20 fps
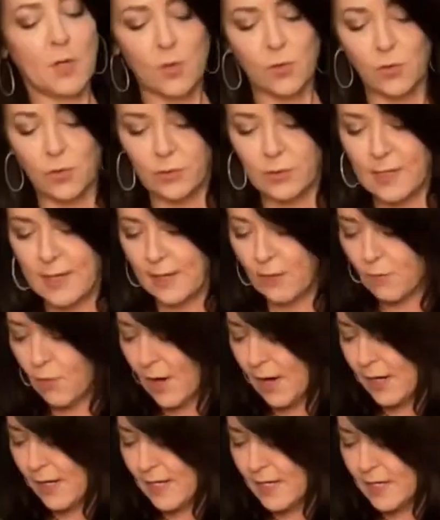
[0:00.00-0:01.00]
mold like
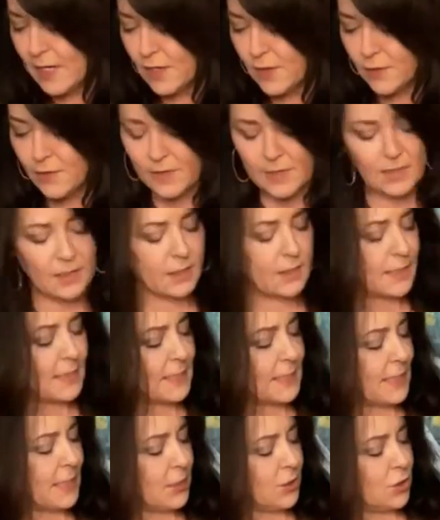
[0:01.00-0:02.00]
right here in the
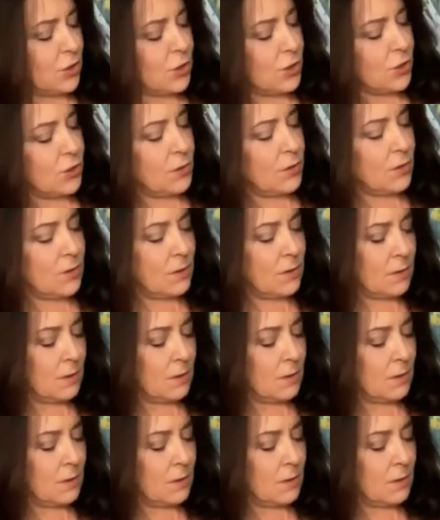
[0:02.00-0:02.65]
center.